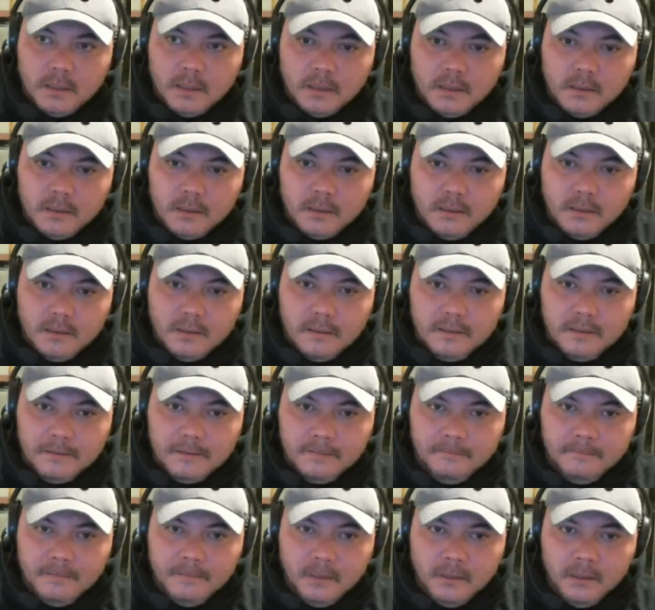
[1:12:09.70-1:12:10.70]
I
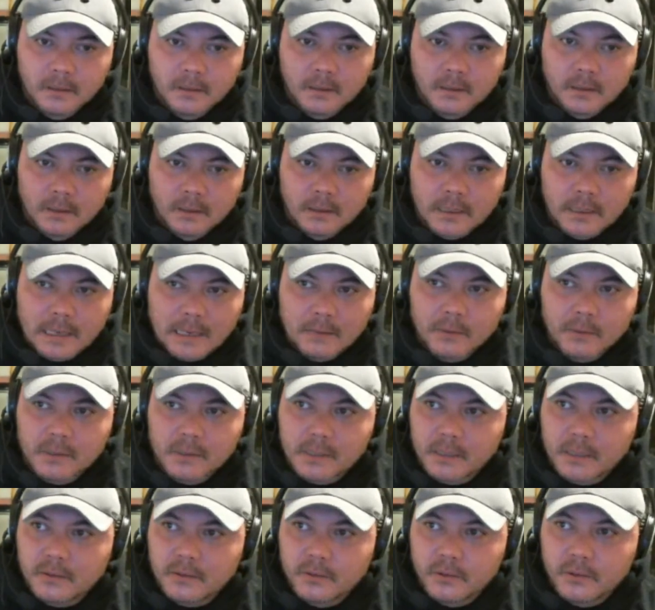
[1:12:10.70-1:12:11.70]

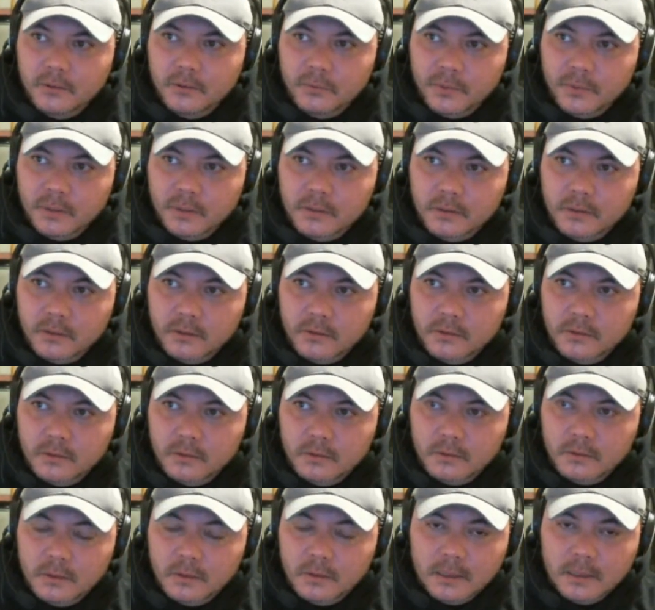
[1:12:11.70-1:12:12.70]
would say do your
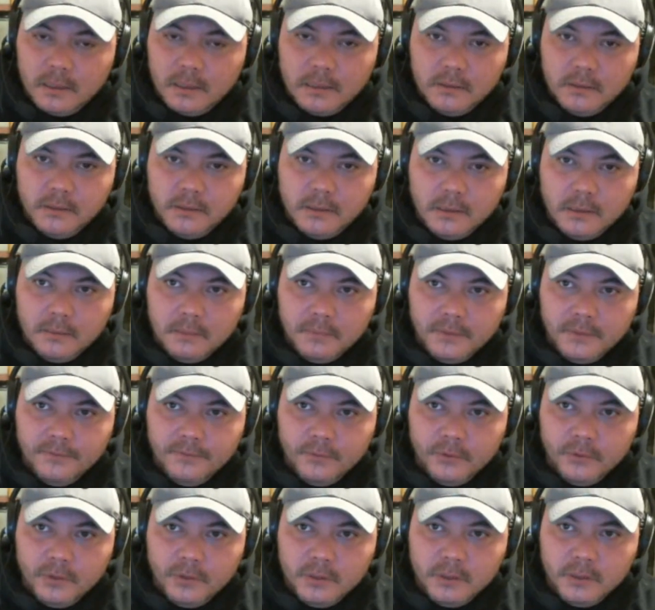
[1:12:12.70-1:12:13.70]
research
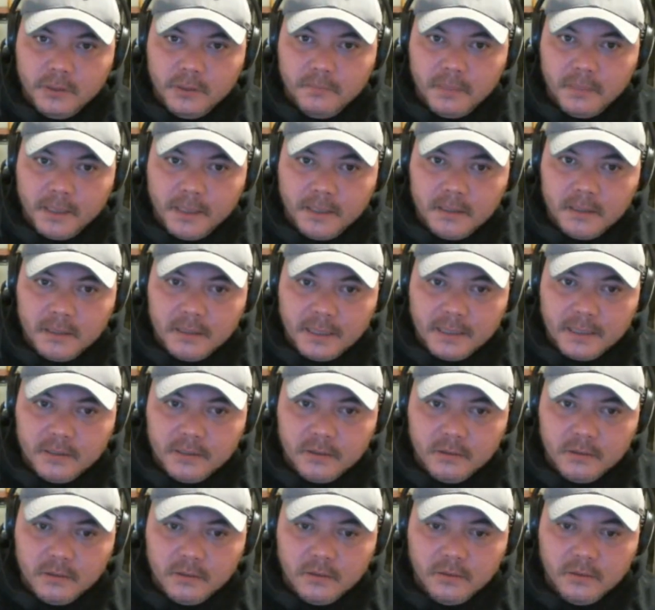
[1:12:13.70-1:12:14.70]
before you start buying
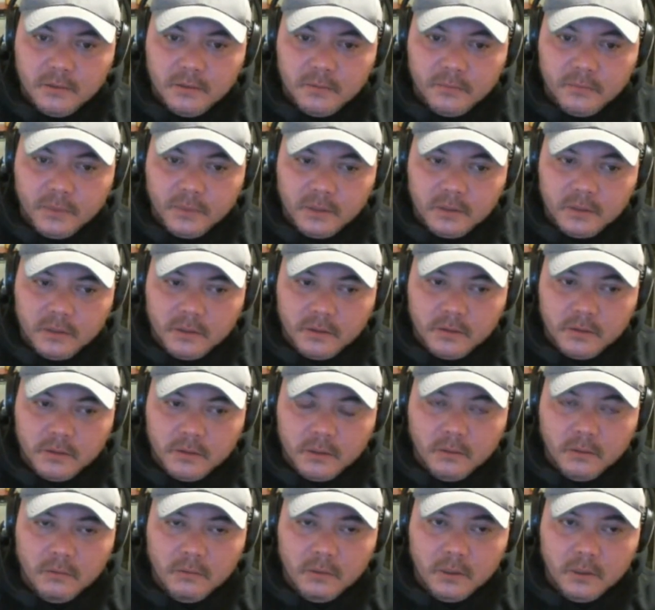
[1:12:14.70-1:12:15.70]
statues. Do some
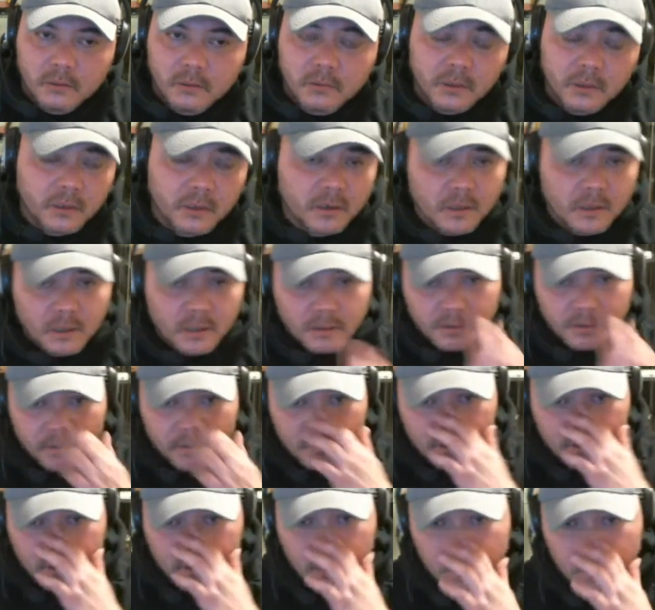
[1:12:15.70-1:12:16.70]
research. Go on our
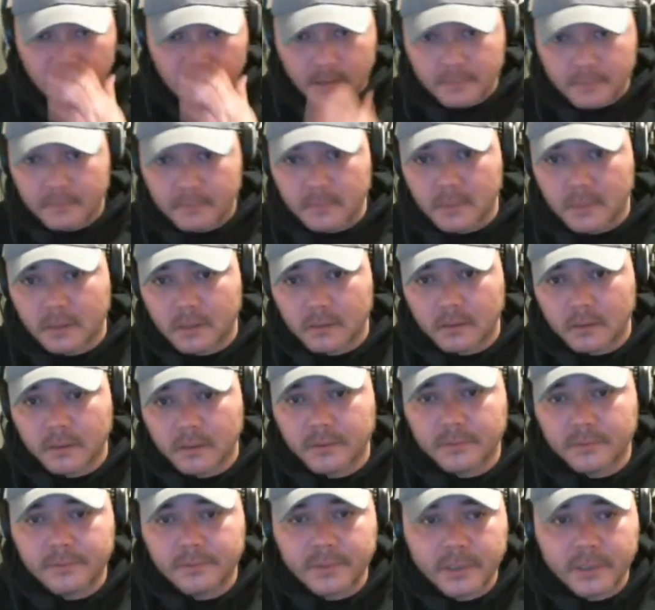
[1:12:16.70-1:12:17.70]
other
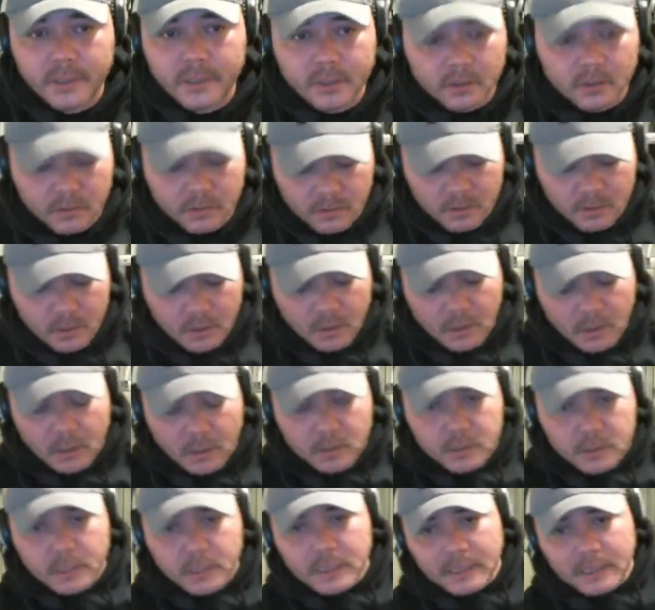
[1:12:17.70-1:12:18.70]
videos.
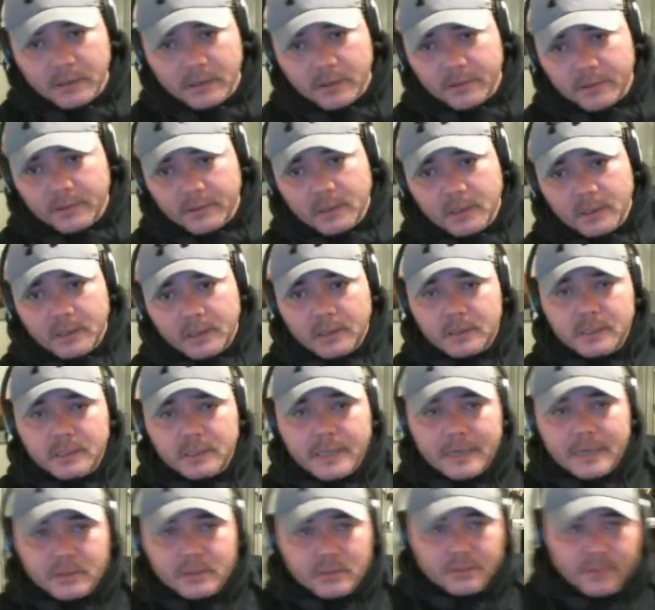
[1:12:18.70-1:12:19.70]
Check out our
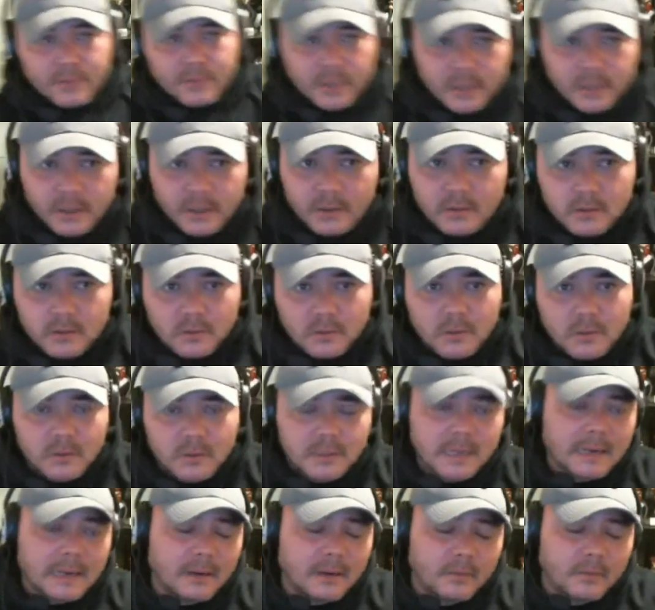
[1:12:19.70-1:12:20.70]
statue videos, because
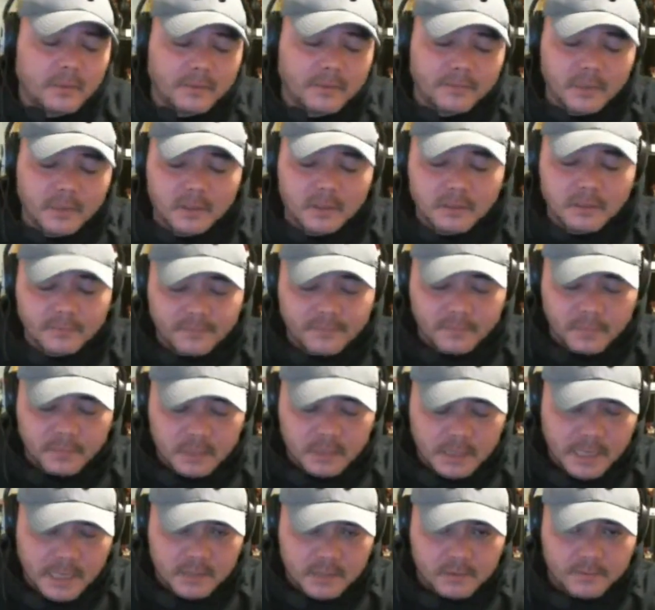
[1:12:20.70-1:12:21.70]
we've done
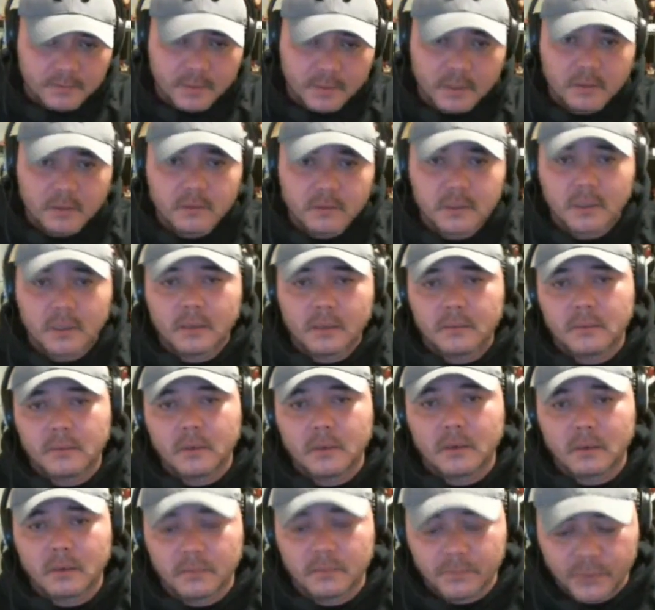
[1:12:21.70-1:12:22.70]
statue videos
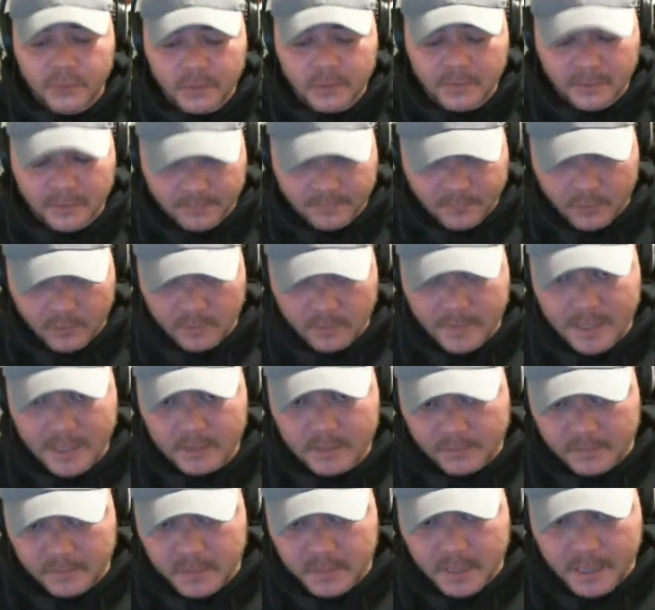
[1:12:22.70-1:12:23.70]
on premium formats
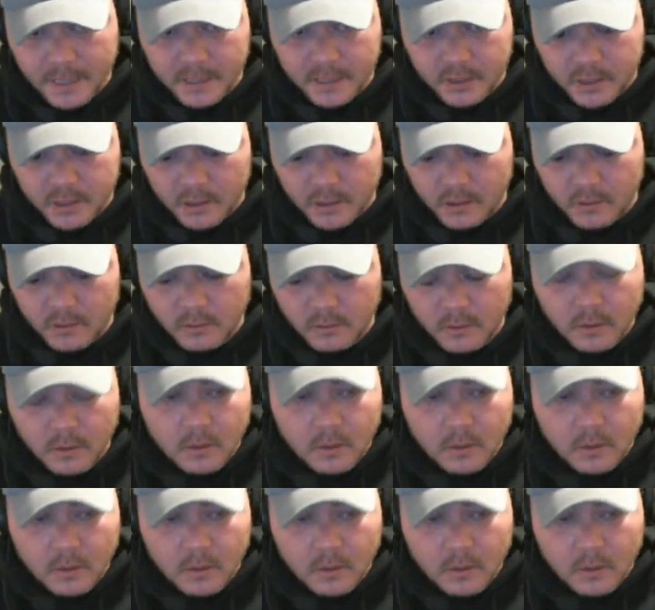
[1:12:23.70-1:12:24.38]
from Sideshow.